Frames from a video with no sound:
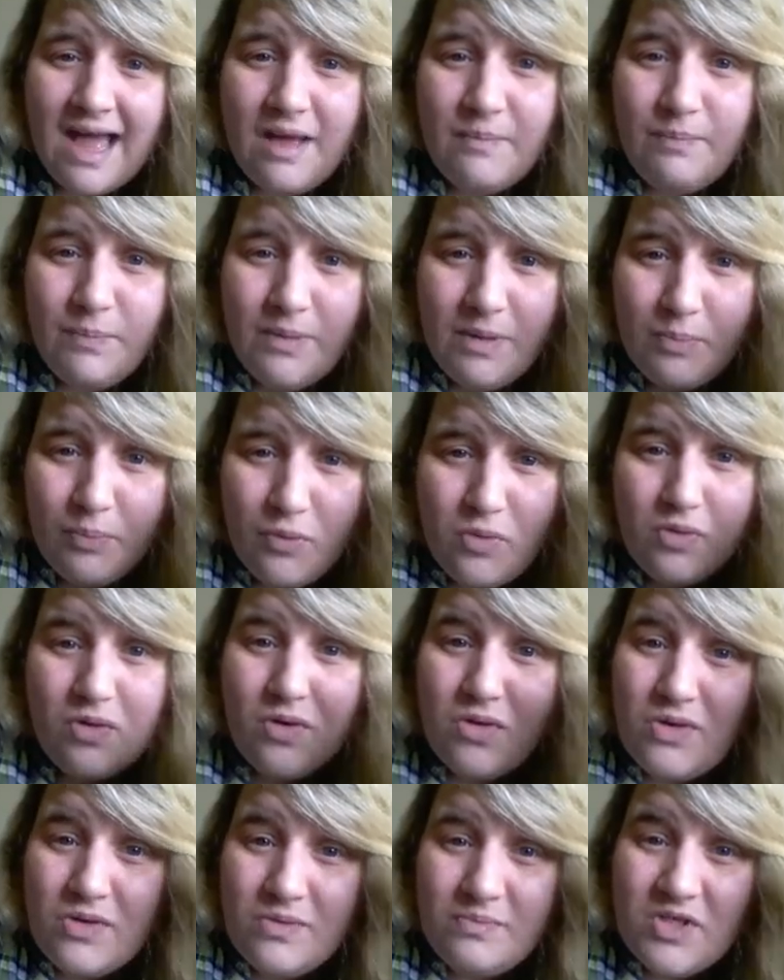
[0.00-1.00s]
people
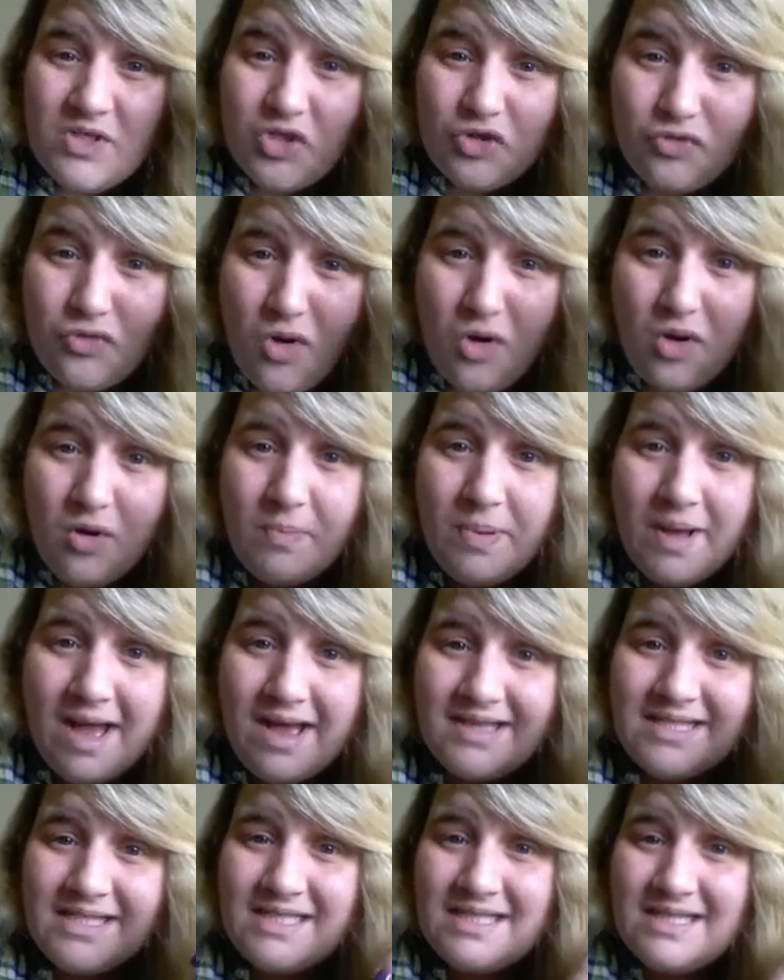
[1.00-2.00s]
go strong
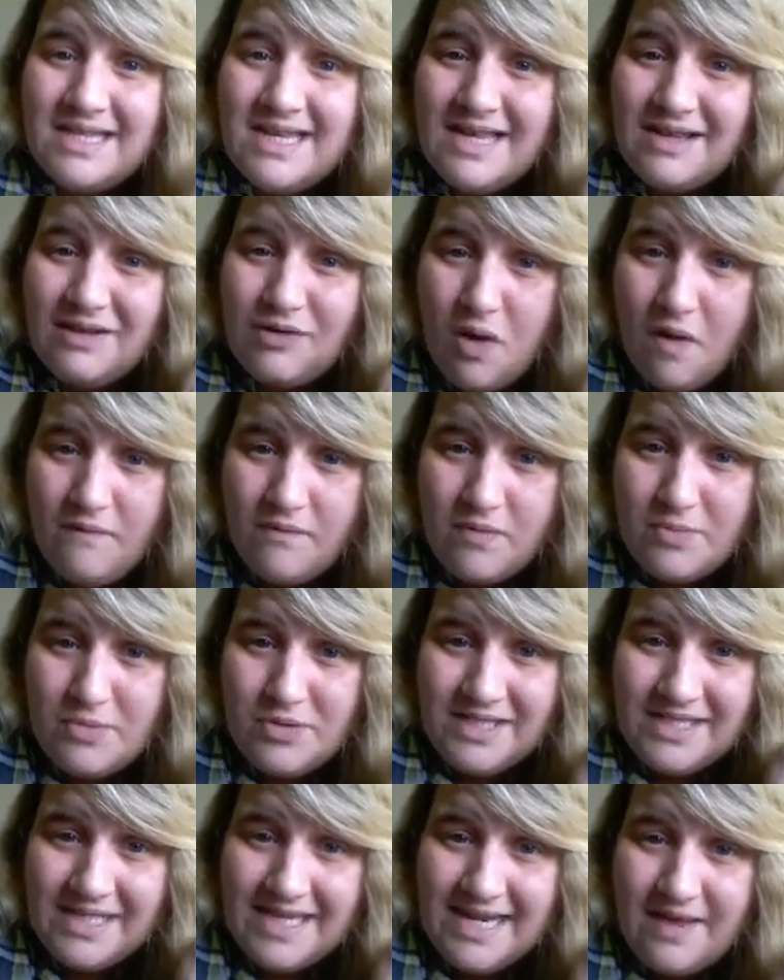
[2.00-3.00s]
past
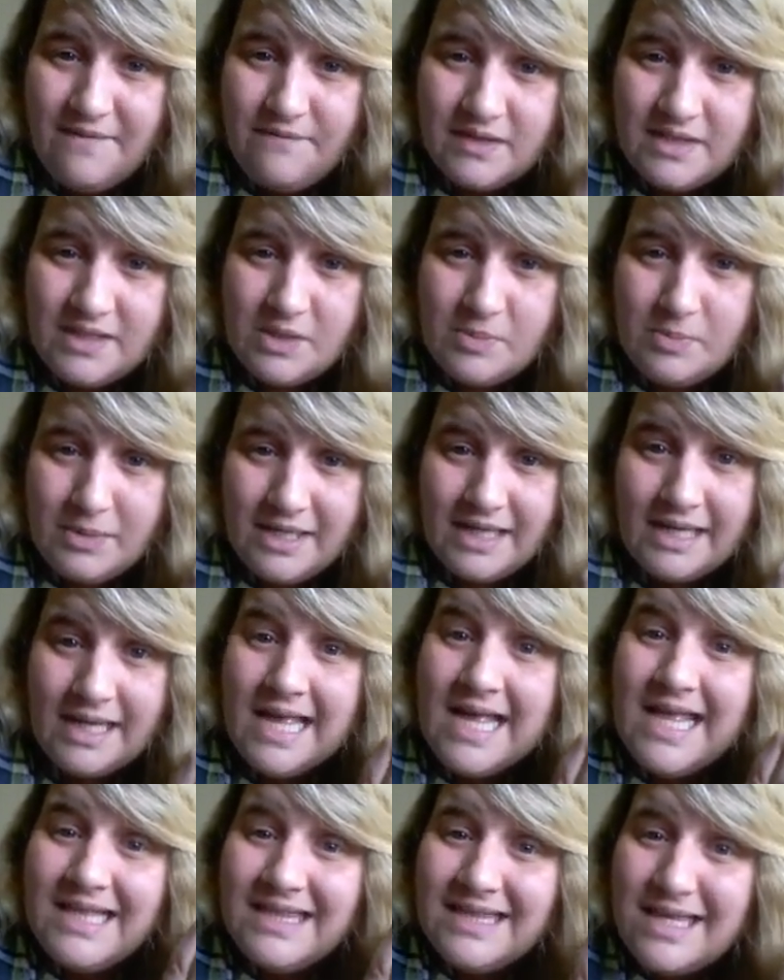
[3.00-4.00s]
government inevitably.
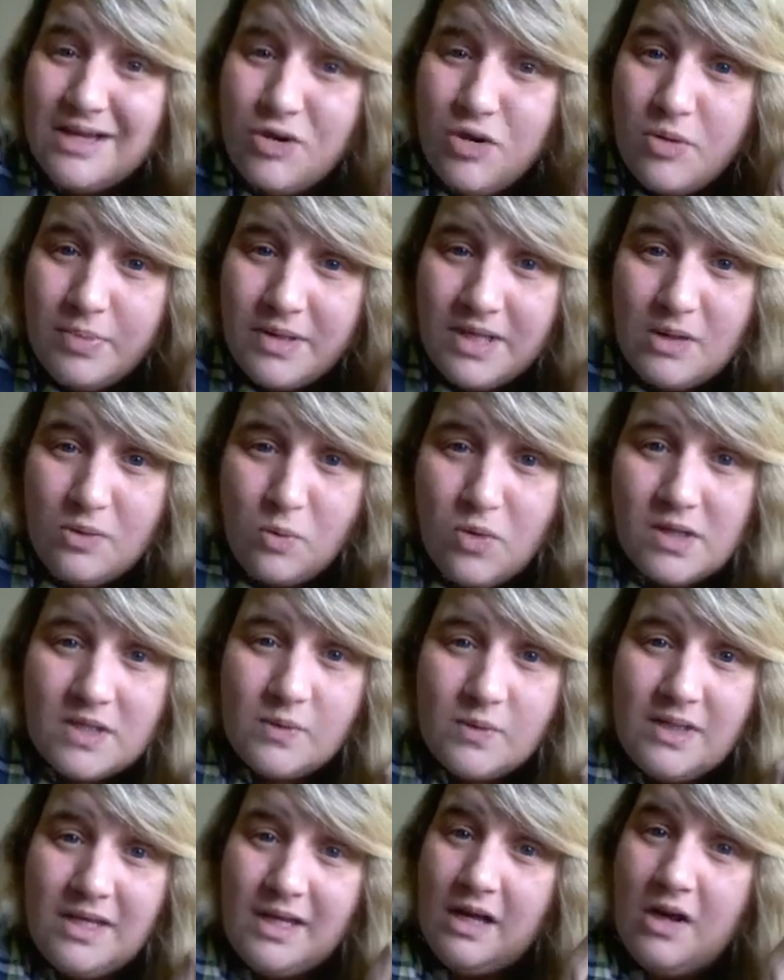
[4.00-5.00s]
They could be the ones
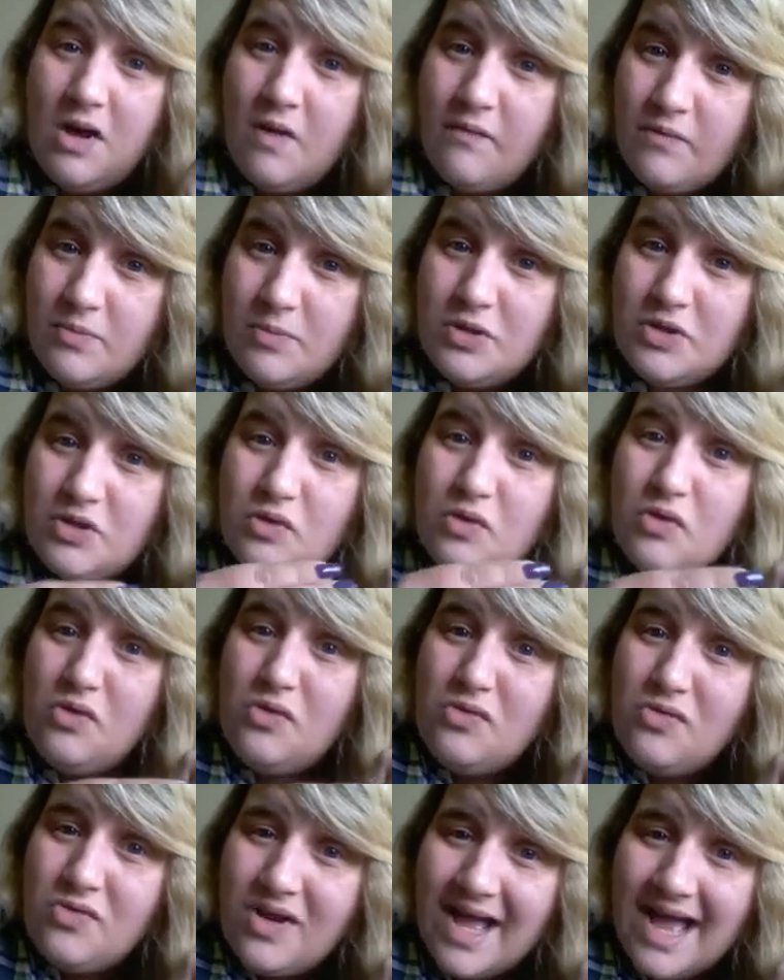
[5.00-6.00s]
where the government go
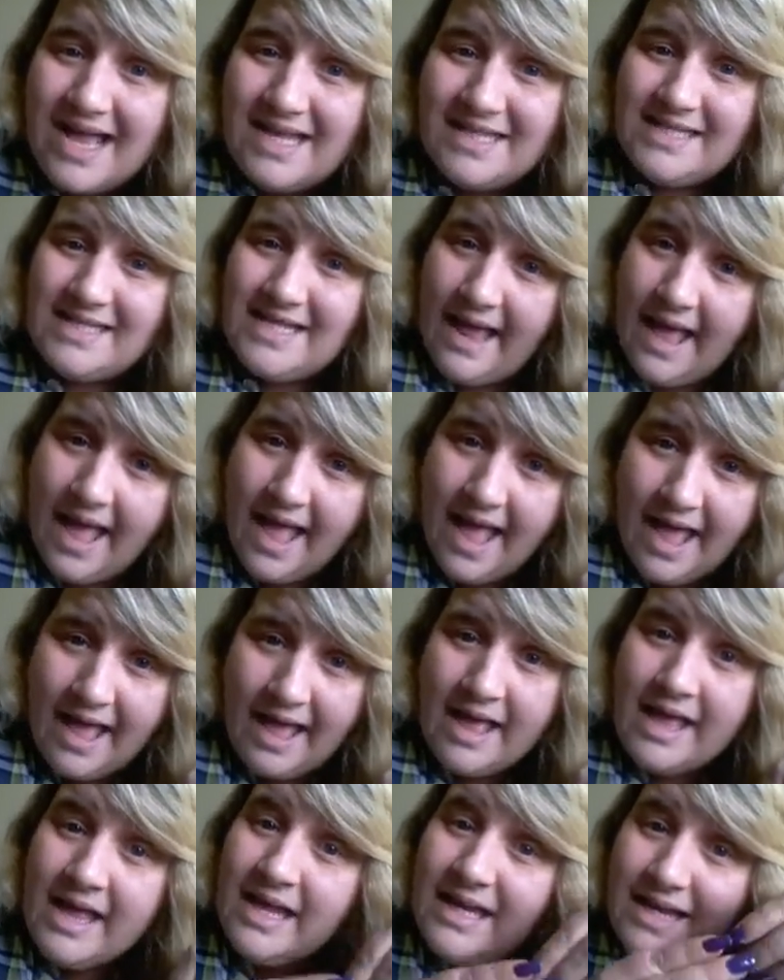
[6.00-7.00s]
look at say,
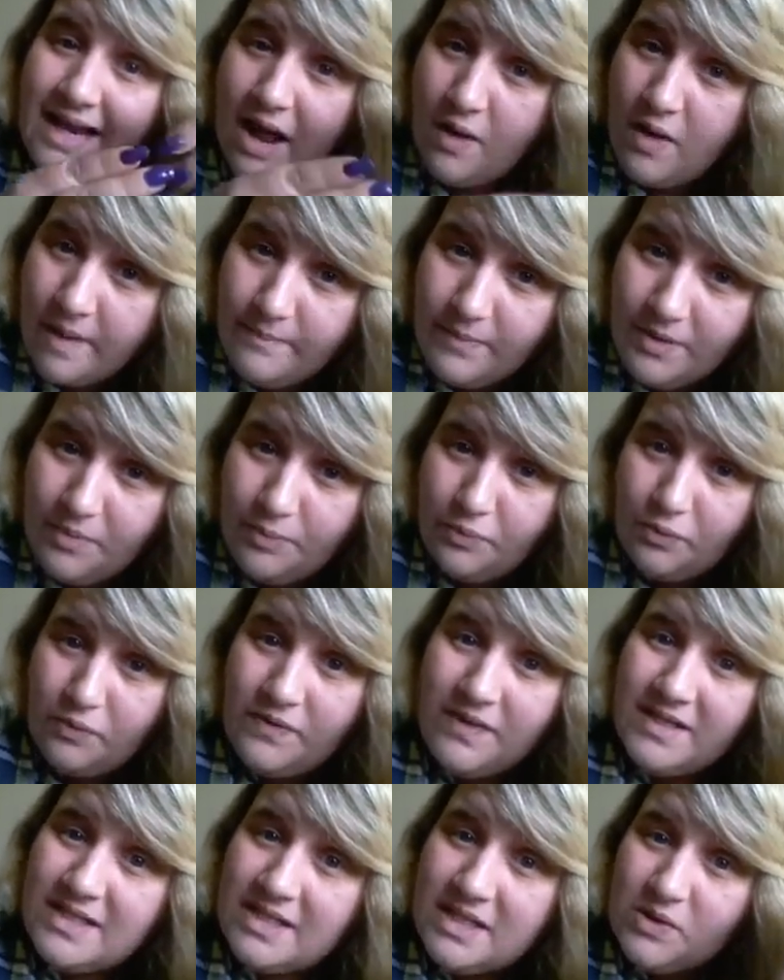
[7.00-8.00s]
now our people,
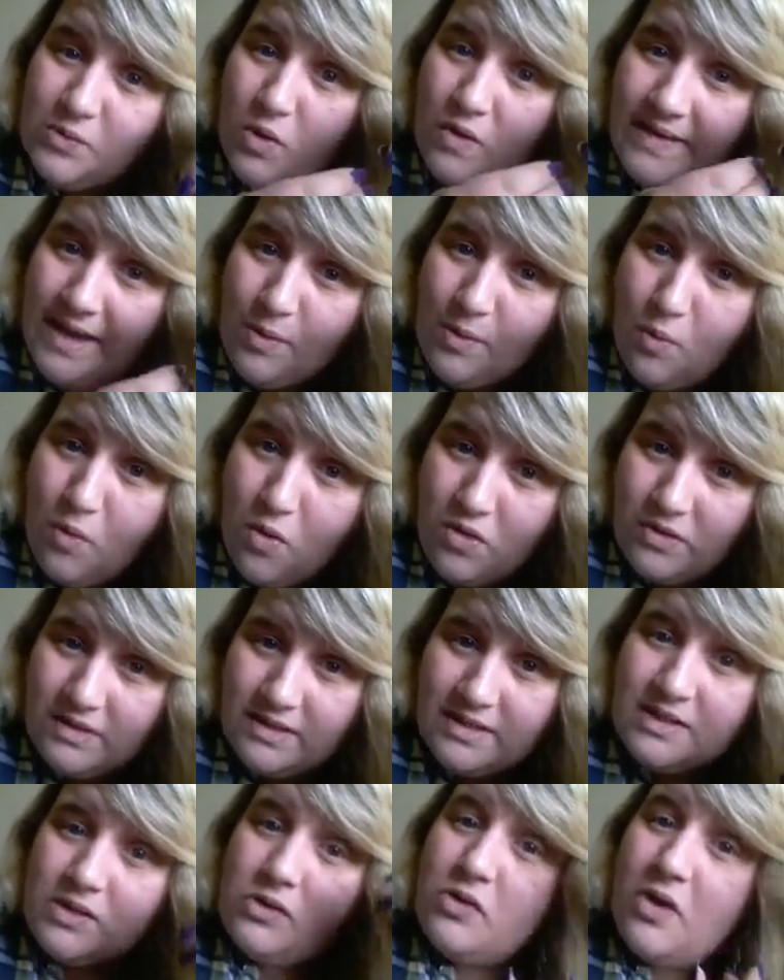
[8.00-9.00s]
this is what they want.
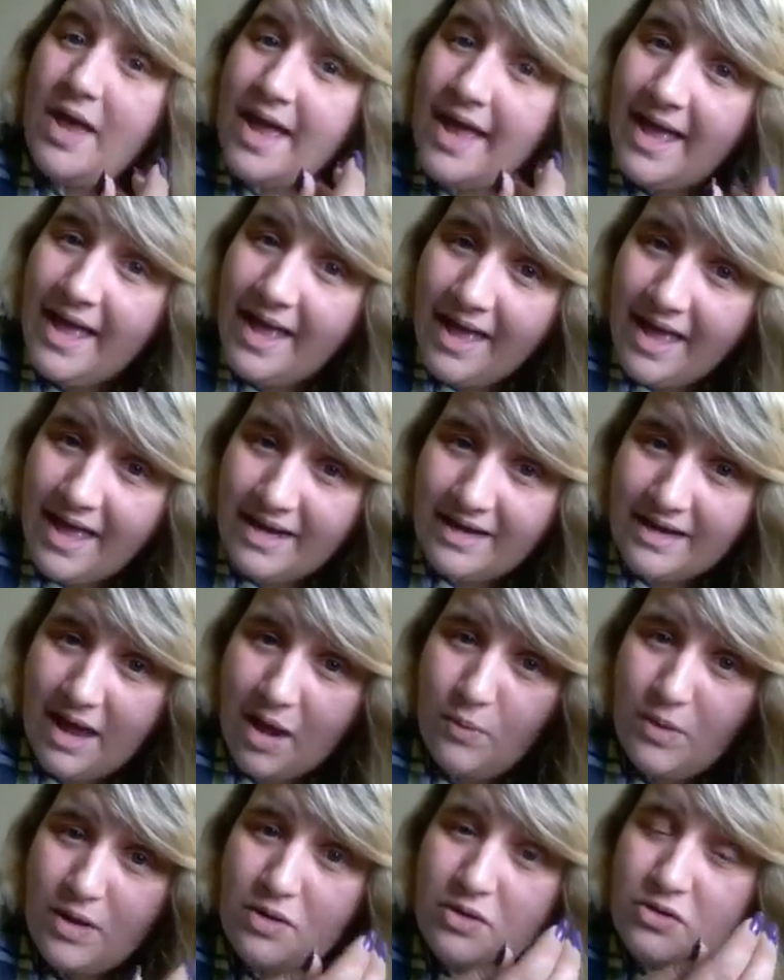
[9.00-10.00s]
So now
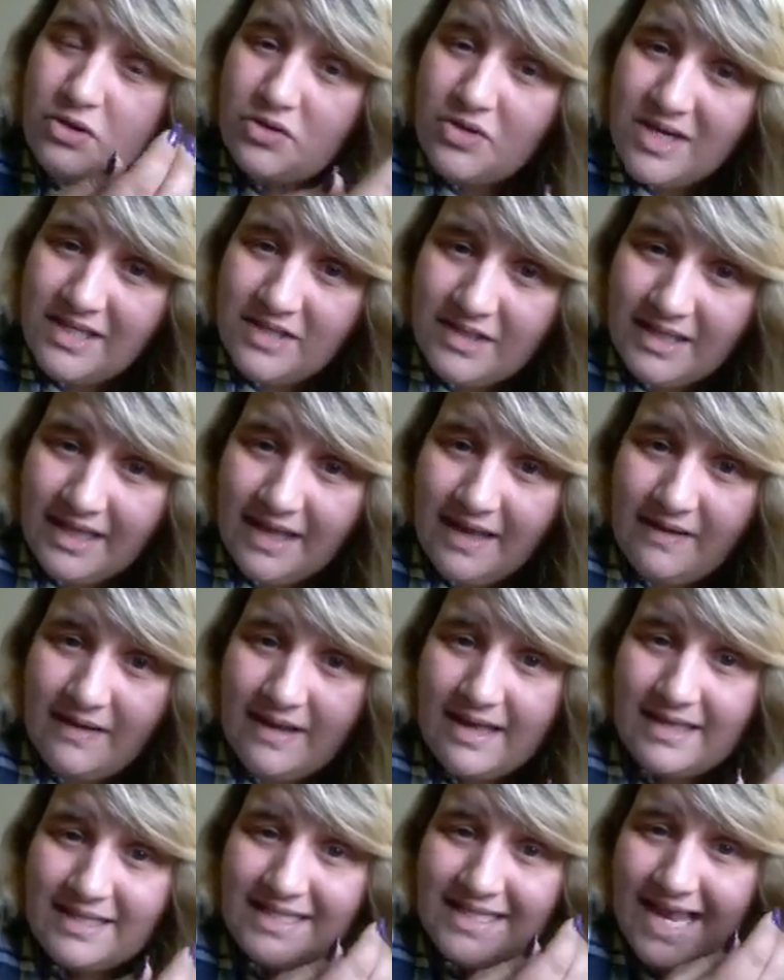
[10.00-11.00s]
we go join together,
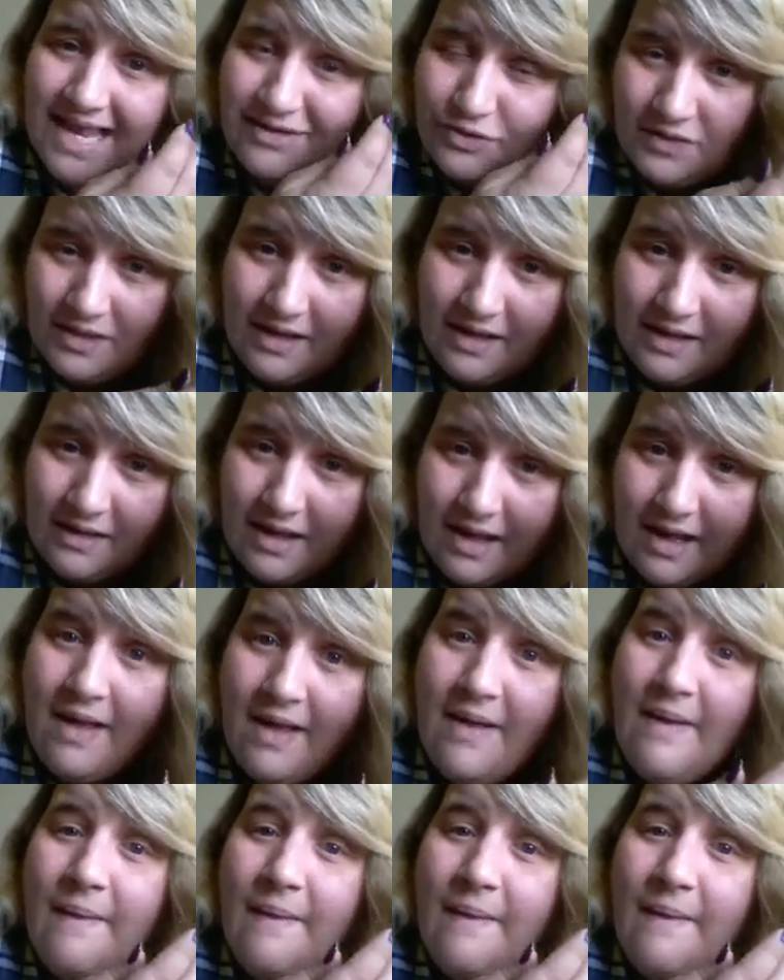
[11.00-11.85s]
stand together.